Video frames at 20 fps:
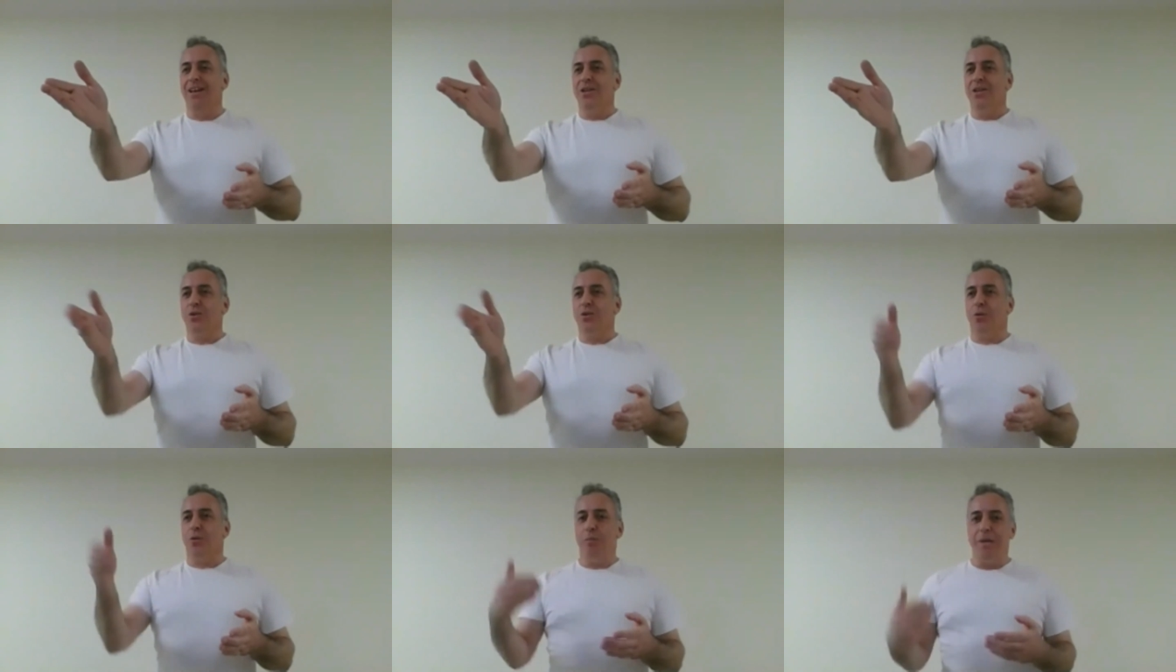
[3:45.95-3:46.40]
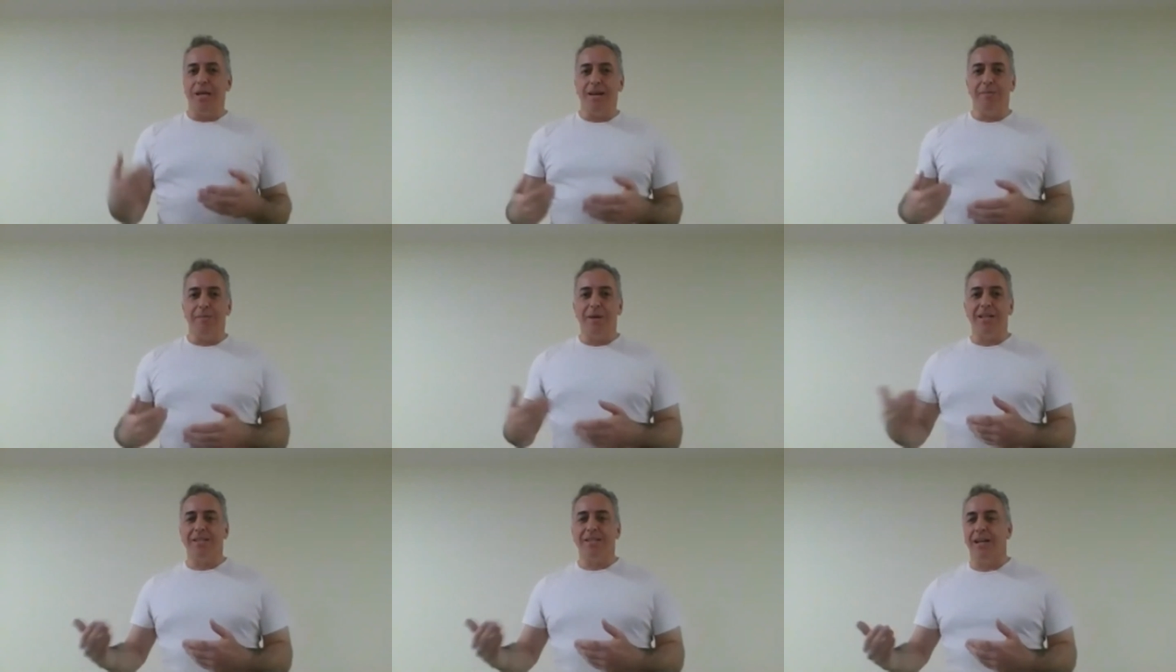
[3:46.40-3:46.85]
So me
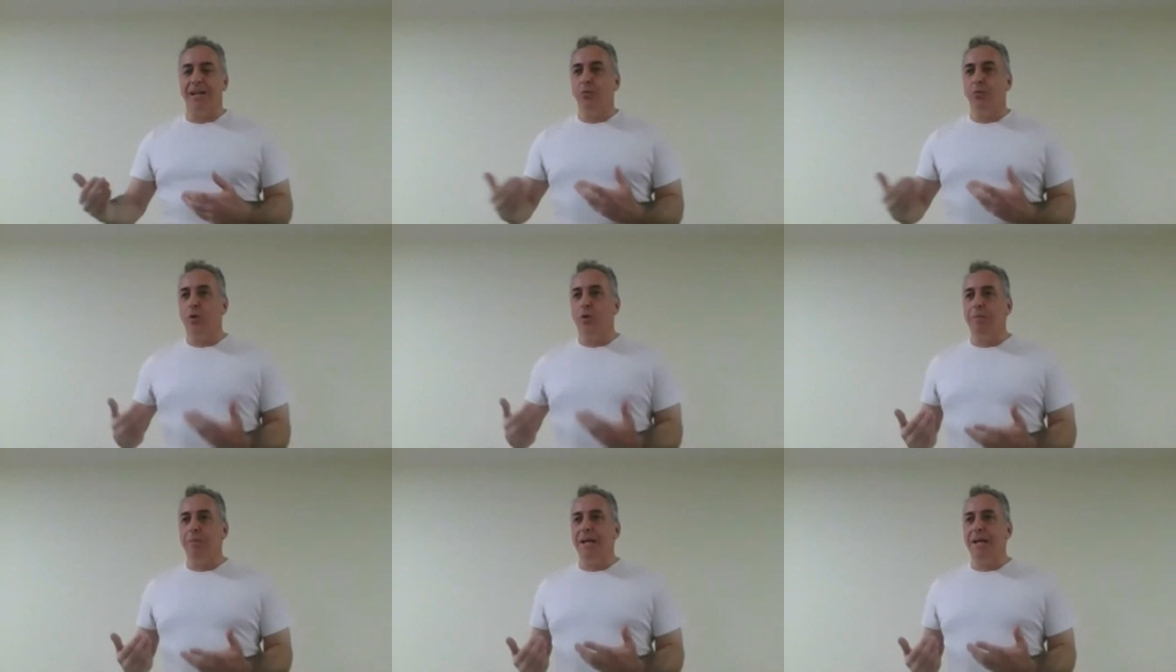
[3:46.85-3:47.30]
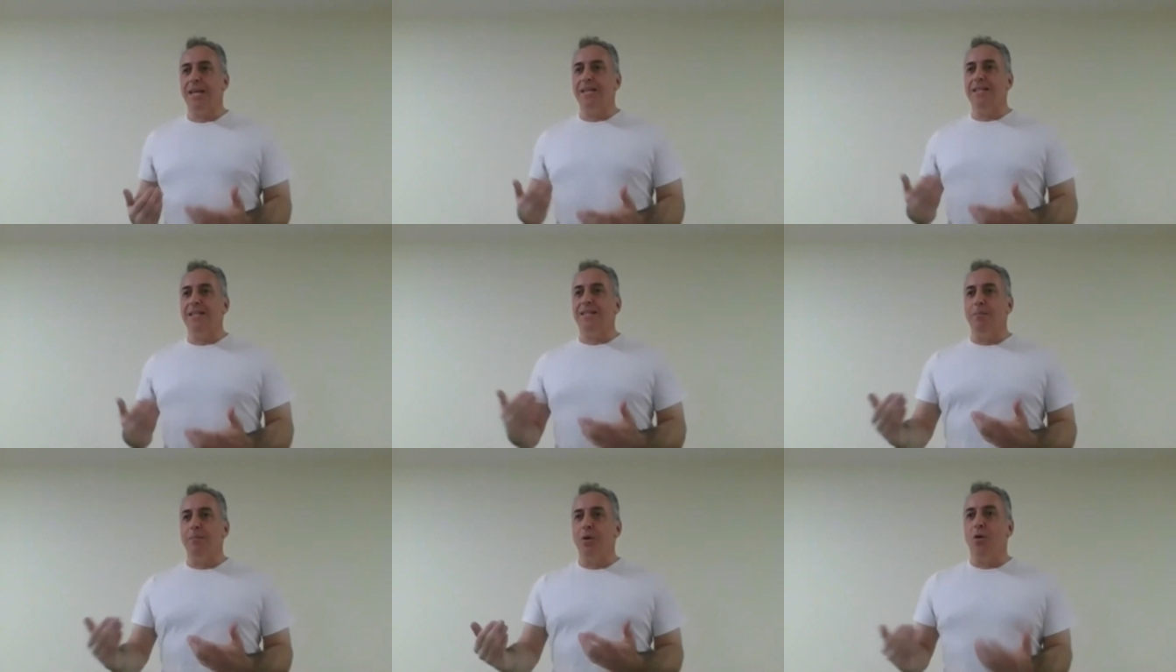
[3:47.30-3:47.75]
and my son were
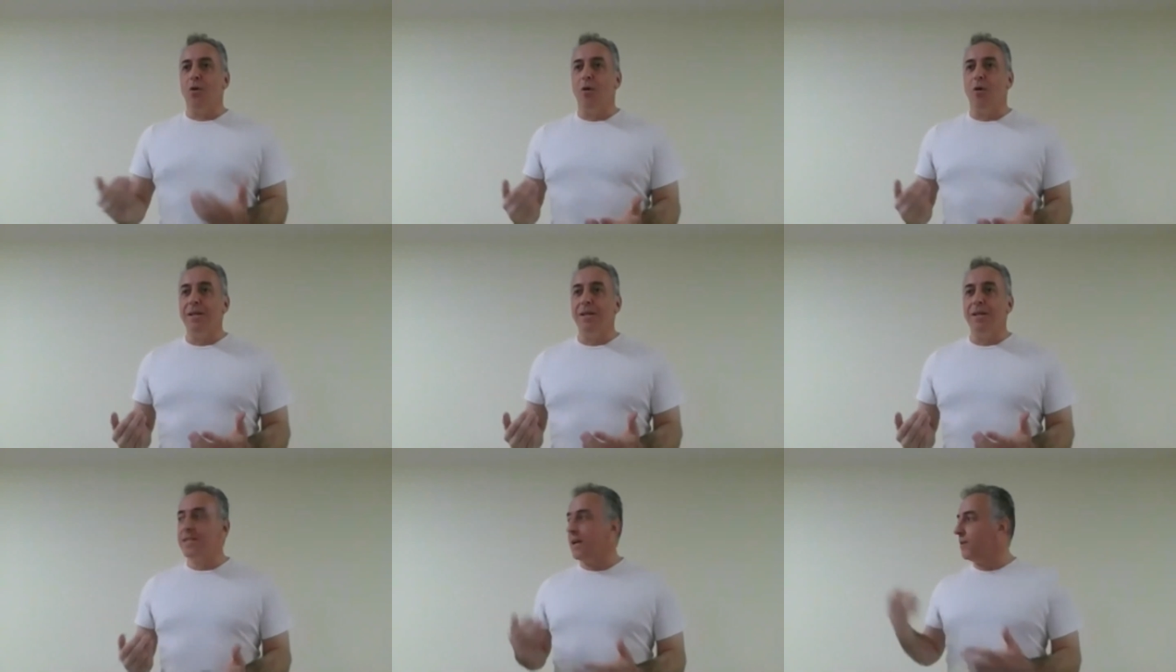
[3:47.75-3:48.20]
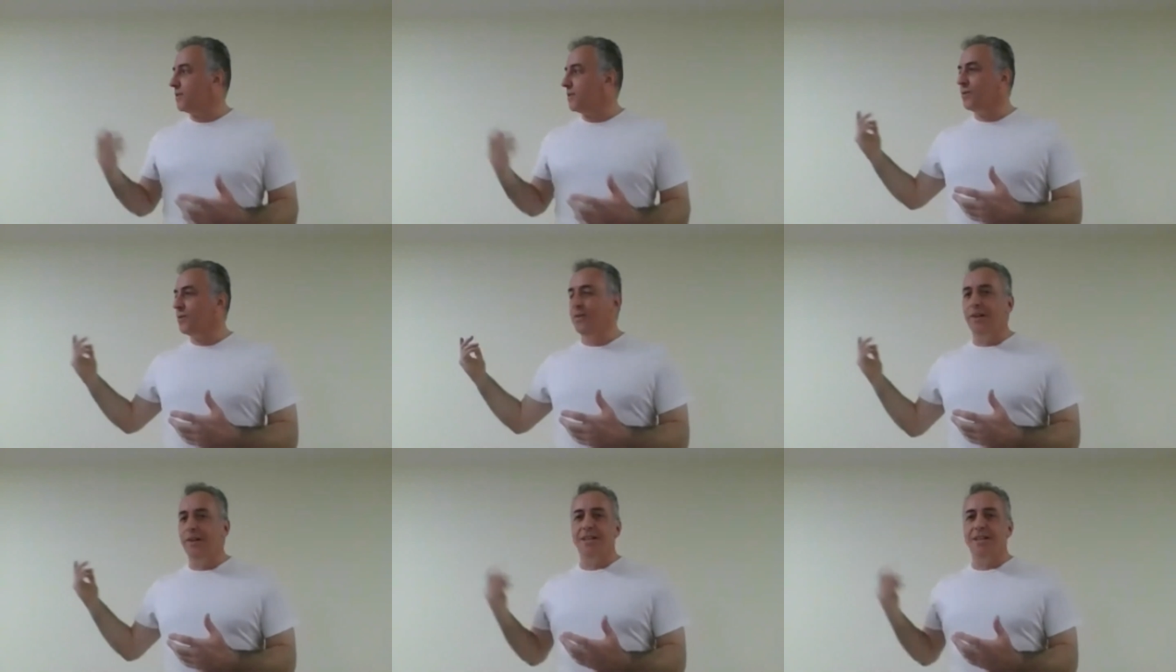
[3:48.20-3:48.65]
making some comments,
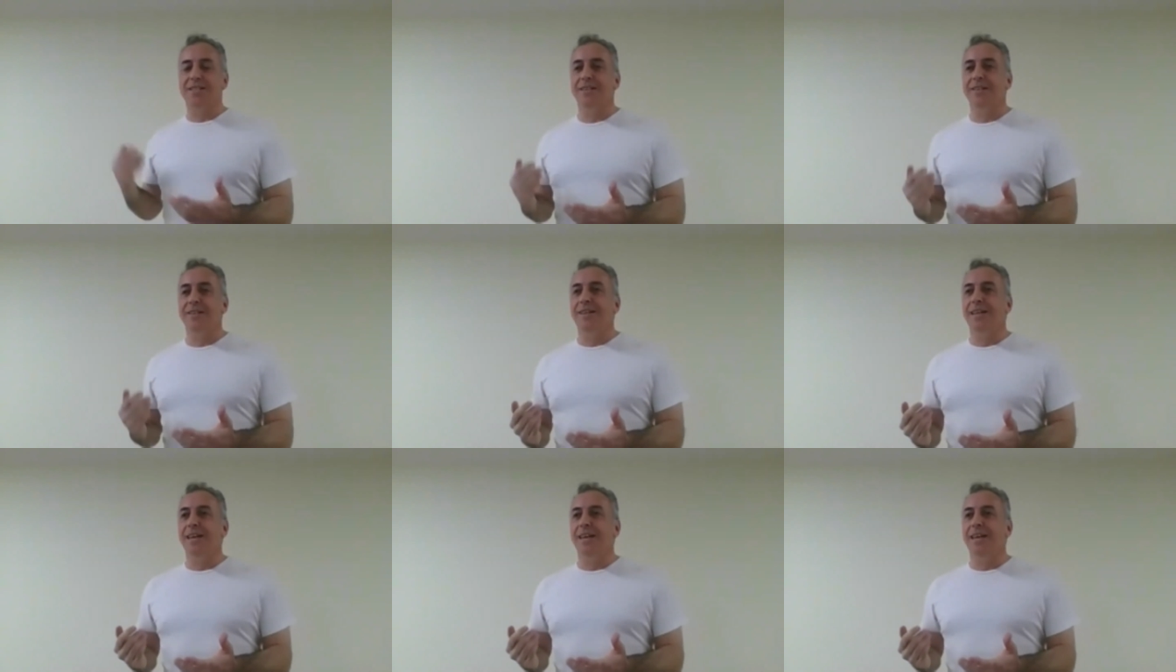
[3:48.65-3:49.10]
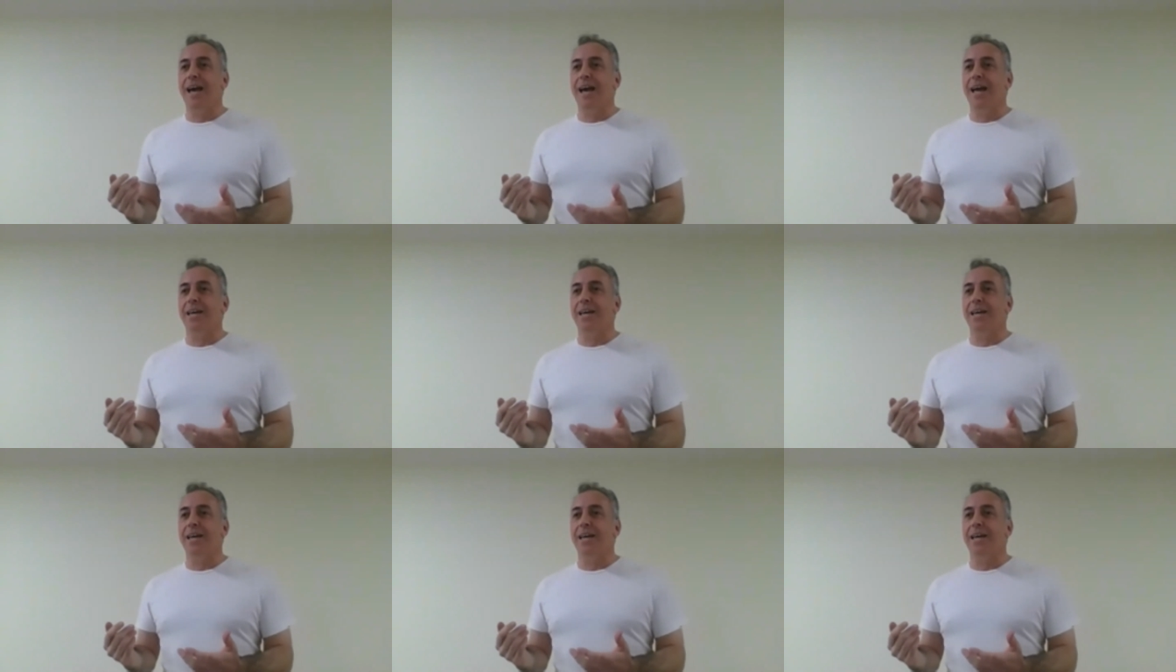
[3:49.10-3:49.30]
also listen to the guy.